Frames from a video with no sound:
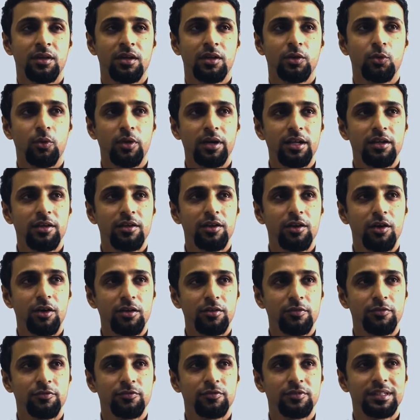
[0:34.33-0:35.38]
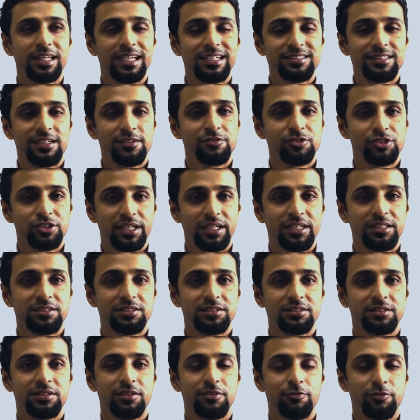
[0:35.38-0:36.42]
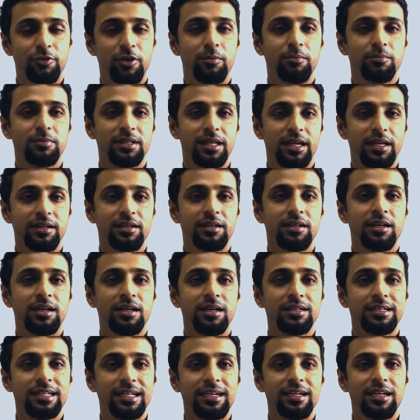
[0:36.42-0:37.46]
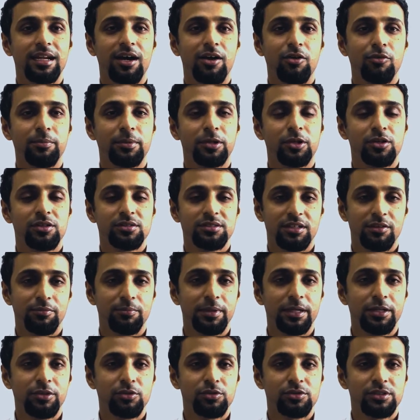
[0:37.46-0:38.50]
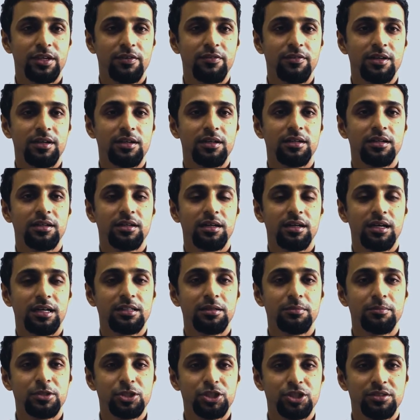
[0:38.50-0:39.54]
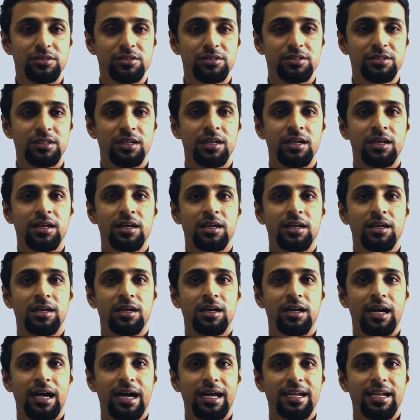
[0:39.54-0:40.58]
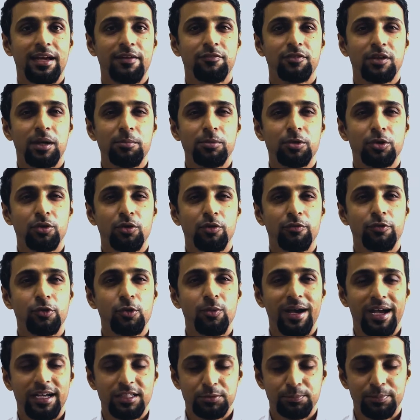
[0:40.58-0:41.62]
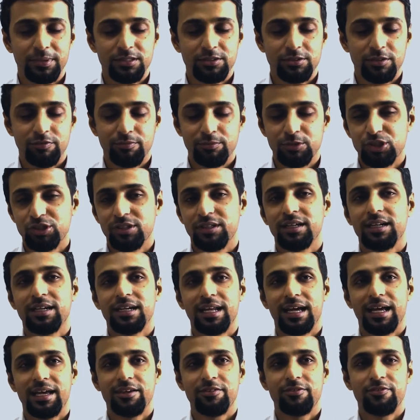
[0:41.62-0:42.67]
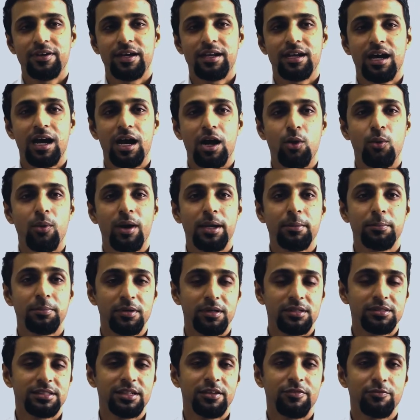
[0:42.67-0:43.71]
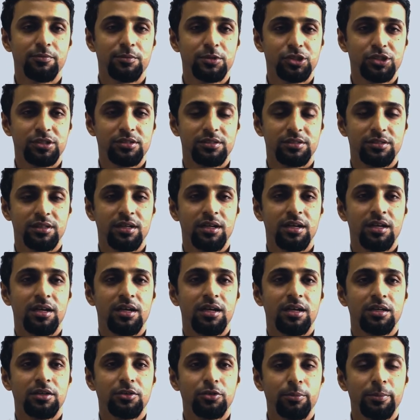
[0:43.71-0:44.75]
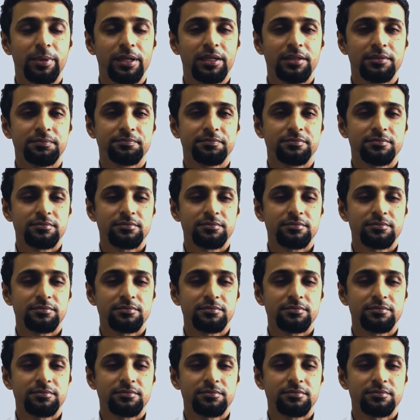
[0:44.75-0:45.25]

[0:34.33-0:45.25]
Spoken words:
Quite a lot of things have changed from then till now because I've been to several other missions and I've come to know a few aspects of missionary life and how I perceive mission to be.